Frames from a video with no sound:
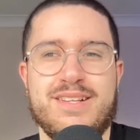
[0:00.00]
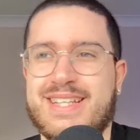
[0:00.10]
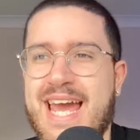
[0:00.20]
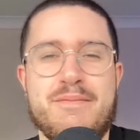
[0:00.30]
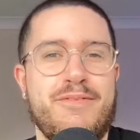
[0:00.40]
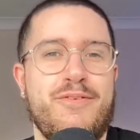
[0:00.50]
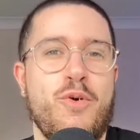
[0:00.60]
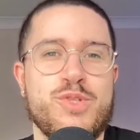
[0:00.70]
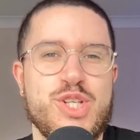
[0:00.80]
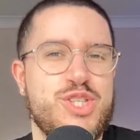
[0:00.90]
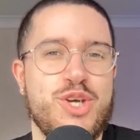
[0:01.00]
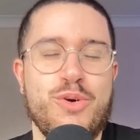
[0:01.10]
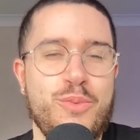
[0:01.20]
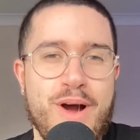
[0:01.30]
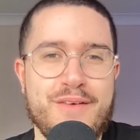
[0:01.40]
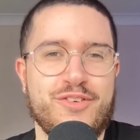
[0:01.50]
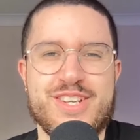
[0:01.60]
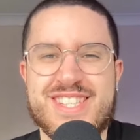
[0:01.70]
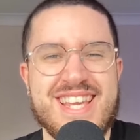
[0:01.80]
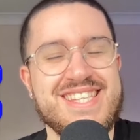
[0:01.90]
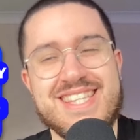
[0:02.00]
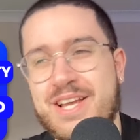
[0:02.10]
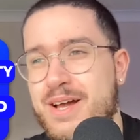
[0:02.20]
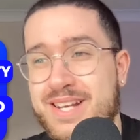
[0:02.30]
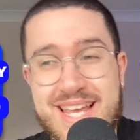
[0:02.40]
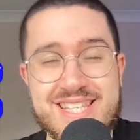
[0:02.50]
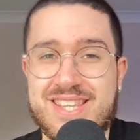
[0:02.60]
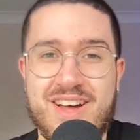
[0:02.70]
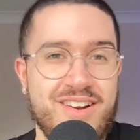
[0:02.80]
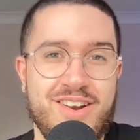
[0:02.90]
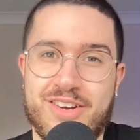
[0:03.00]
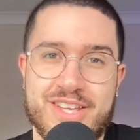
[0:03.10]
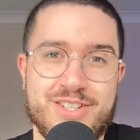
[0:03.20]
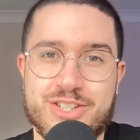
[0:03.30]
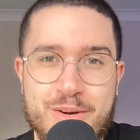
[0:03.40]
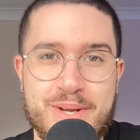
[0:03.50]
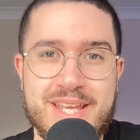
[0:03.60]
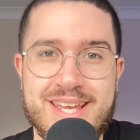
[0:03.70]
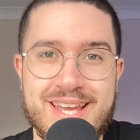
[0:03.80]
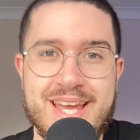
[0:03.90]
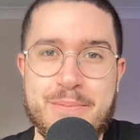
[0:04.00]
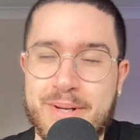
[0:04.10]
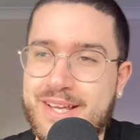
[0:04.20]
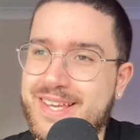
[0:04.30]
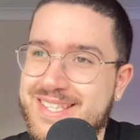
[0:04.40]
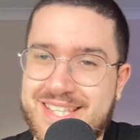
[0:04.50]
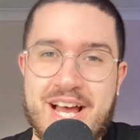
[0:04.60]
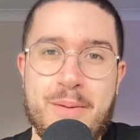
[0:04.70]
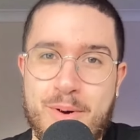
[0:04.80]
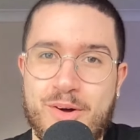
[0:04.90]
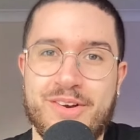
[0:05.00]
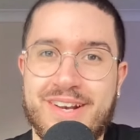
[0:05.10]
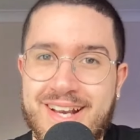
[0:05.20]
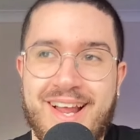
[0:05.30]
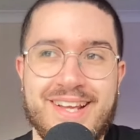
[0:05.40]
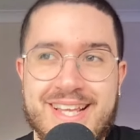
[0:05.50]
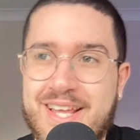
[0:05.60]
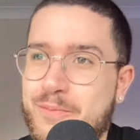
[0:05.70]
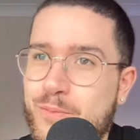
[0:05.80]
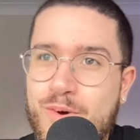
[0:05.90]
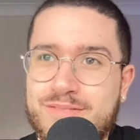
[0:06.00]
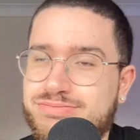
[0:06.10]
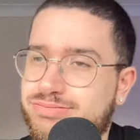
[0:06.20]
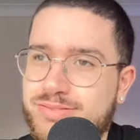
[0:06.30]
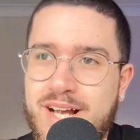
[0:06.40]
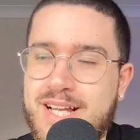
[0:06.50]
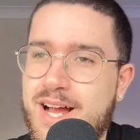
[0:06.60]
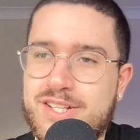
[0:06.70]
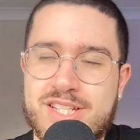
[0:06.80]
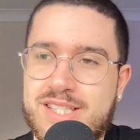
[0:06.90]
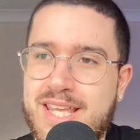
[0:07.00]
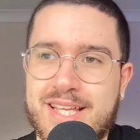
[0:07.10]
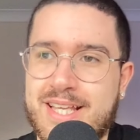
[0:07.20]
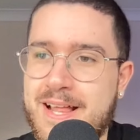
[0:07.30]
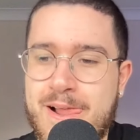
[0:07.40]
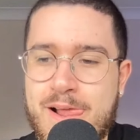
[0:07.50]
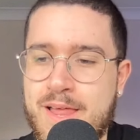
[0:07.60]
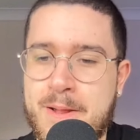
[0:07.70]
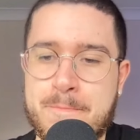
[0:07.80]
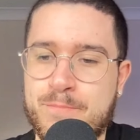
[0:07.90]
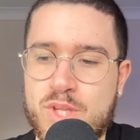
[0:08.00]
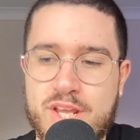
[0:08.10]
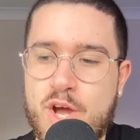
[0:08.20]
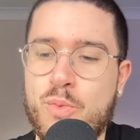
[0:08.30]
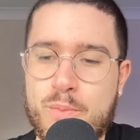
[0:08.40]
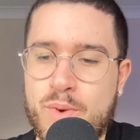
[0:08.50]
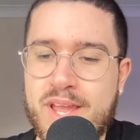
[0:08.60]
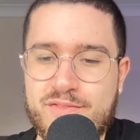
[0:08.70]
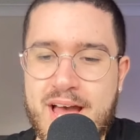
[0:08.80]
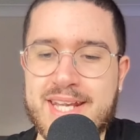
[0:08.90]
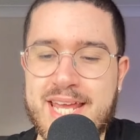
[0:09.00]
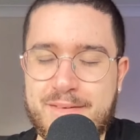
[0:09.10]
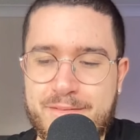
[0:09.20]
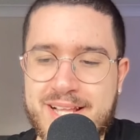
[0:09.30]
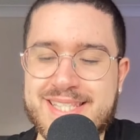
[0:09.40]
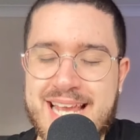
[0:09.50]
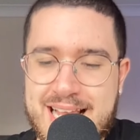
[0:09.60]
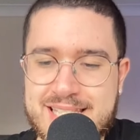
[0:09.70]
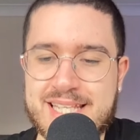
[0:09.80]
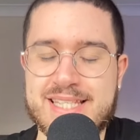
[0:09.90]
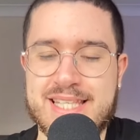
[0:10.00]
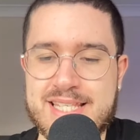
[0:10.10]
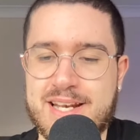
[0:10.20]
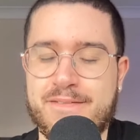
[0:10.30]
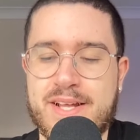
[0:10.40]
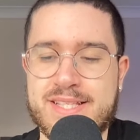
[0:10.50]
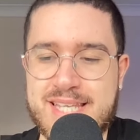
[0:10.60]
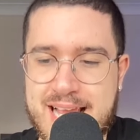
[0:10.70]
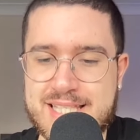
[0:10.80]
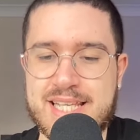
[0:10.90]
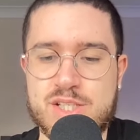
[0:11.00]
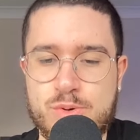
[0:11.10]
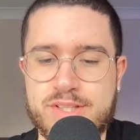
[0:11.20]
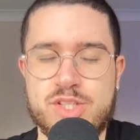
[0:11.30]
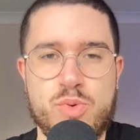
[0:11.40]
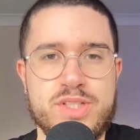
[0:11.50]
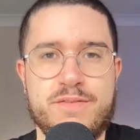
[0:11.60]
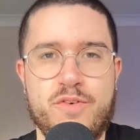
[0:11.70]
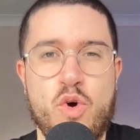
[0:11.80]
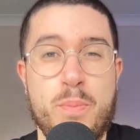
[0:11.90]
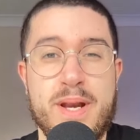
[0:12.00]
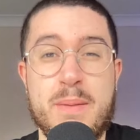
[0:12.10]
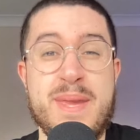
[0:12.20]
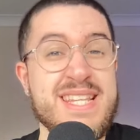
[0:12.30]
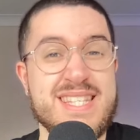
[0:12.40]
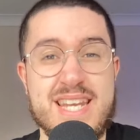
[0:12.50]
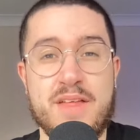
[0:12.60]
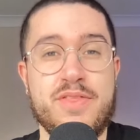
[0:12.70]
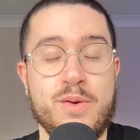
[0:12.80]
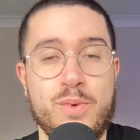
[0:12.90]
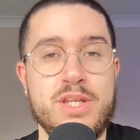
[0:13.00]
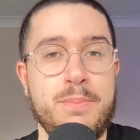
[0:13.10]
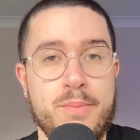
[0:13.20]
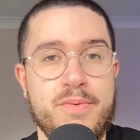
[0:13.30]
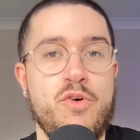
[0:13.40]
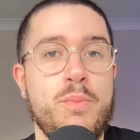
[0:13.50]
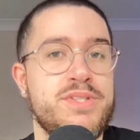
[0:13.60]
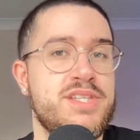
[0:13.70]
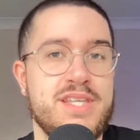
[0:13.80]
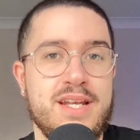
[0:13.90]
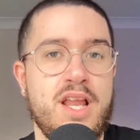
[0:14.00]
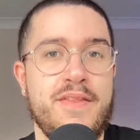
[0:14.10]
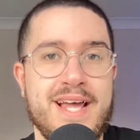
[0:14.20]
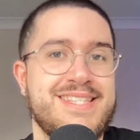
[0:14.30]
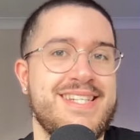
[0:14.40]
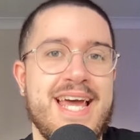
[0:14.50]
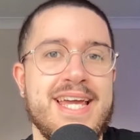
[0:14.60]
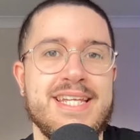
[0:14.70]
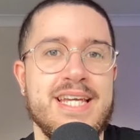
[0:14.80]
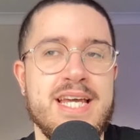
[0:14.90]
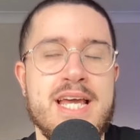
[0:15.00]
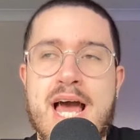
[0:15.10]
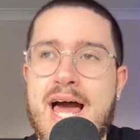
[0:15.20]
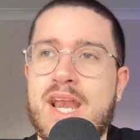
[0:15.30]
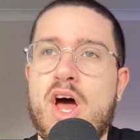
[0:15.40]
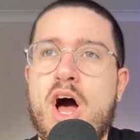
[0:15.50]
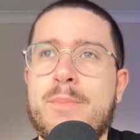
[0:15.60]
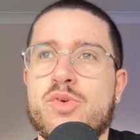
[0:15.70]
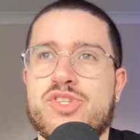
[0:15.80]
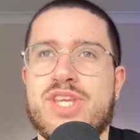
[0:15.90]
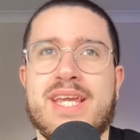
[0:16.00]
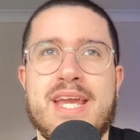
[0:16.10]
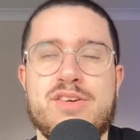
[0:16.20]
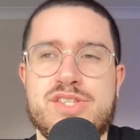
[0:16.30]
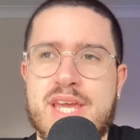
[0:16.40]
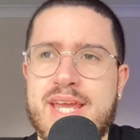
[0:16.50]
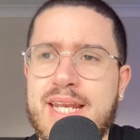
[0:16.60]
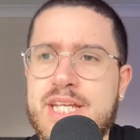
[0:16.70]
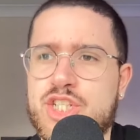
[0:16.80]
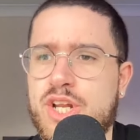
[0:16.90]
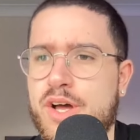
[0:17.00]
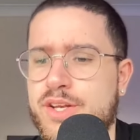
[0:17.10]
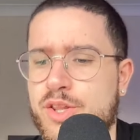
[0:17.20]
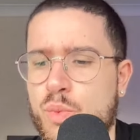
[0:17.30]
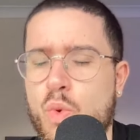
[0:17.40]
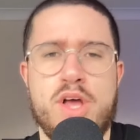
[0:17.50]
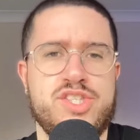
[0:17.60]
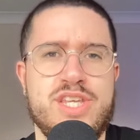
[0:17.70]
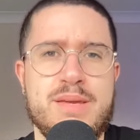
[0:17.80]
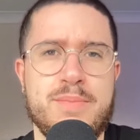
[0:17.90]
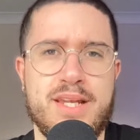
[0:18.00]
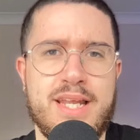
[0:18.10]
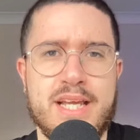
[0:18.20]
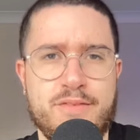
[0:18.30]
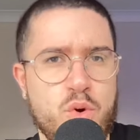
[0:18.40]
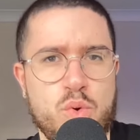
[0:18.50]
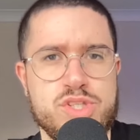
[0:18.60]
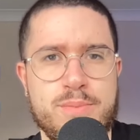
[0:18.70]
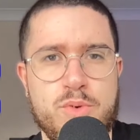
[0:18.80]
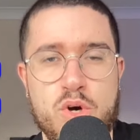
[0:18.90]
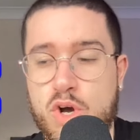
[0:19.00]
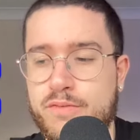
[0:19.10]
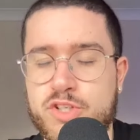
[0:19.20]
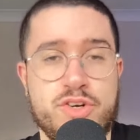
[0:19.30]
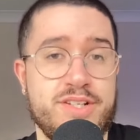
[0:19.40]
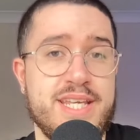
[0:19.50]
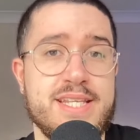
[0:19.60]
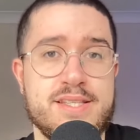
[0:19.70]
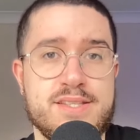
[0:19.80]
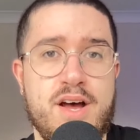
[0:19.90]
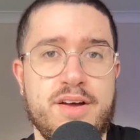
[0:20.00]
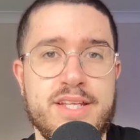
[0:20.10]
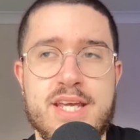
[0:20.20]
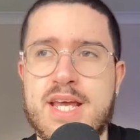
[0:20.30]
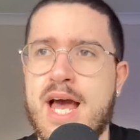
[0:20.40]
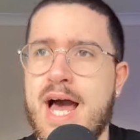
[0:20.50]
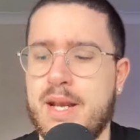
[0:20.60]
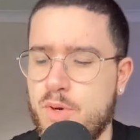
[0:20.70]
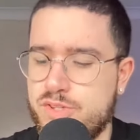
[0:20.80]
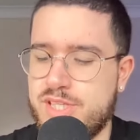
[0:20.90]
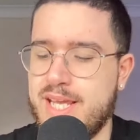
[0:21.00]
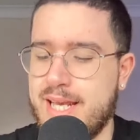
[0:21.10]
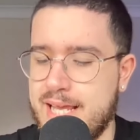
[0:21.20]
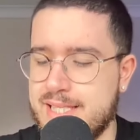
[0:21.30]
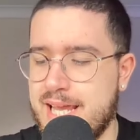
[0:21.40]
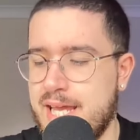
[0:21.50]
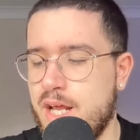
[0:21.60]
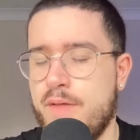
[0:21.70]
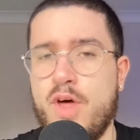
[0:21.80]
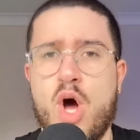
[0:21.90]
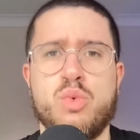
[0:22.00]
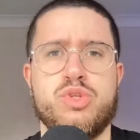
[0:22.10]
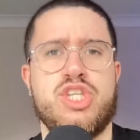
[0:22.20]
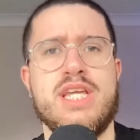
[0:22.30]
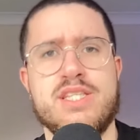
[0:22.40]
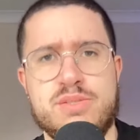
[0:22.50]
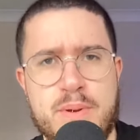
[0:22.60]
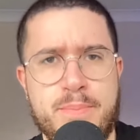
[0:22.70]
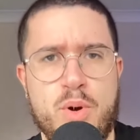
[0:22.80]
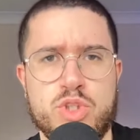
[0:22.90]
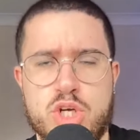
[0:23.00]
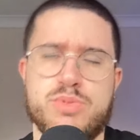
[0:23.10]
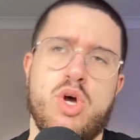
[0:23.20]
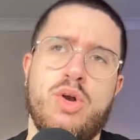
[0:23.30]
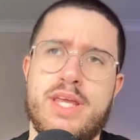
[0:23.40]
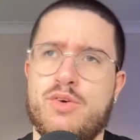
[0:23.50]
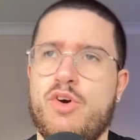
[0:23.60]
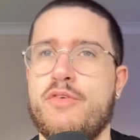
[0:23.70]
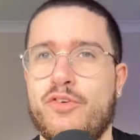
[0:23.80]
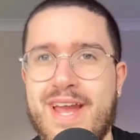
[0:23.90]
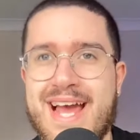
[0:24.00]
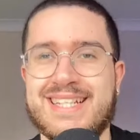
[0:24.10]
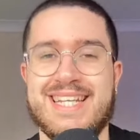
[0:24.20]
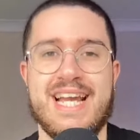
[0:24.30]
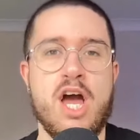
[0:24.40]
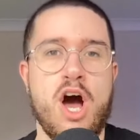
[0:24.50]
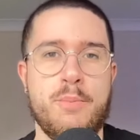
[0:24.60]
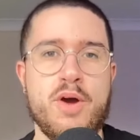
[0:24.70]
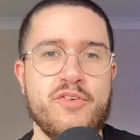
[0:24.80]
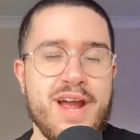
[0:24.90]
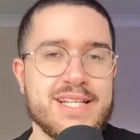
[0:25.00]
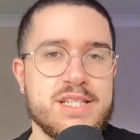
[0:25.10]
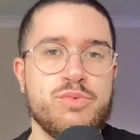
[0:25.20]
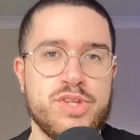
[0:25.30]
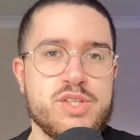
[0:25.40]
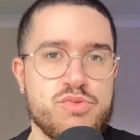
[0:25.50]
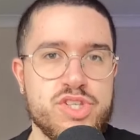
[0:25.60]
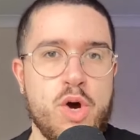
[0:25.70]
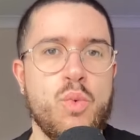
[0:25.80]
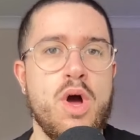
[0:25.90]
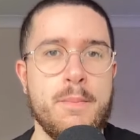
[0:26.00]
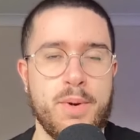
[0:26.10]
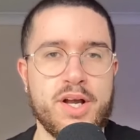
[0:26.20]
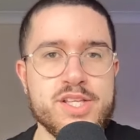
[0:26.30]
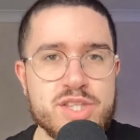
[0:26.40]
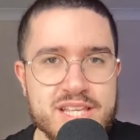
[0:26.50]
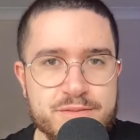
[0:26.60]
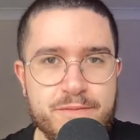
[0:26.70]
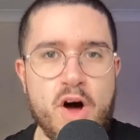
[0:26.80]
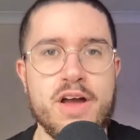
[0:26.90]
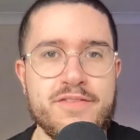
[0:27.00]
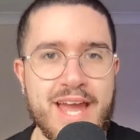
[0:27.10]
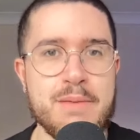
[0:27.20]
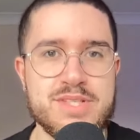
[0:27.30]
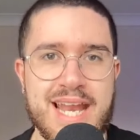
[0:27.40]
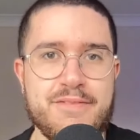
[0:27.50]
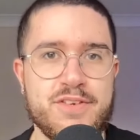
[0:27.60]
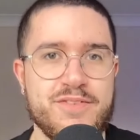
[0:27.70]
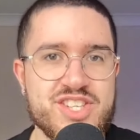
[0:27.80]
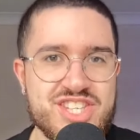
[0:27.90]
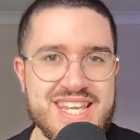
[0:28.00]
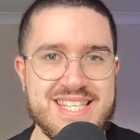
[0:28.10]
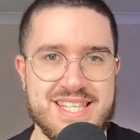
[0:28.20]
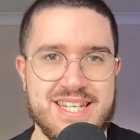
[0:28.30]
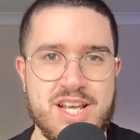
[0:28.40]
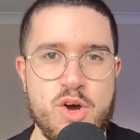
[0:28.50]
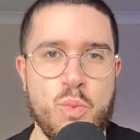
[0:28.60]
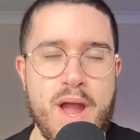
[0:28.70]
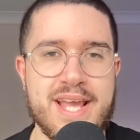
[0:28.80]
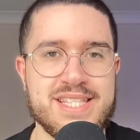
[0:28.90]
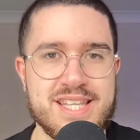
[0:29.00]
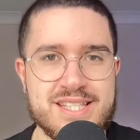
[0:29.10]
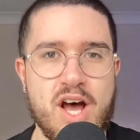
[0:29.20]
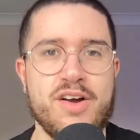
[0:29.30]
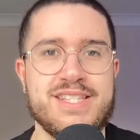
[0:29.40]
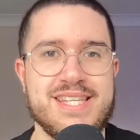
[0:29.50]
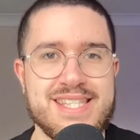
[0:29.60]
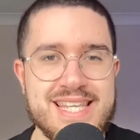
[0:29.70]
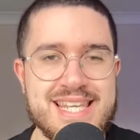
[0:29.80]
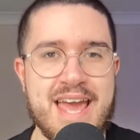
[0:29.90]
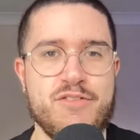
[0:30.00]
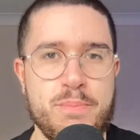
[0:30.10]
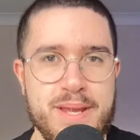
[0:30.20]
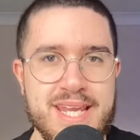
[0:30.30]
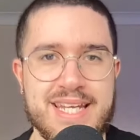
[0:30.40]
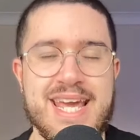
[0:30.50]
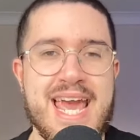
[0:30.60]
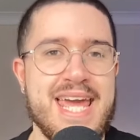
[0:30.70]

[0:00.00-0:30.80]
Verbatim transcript: game 42 or whatever he says. Let's start looking, shall we? Because come on, like, what? I just think, you know, we have had a fantastic season, a fantastic 2024, but it means nothing when you put performances in like that today. And like, I'm not sitting here and saying Leeds United are the worst team in the league. Of course I'm not. Coventry are a decent side. And I'm not sitting here saying the whole season's been bottle jobs. Ollie, you're overreacting. I'm overreacting with this result because there's 5 games left of a season where it's the tightest it's ever been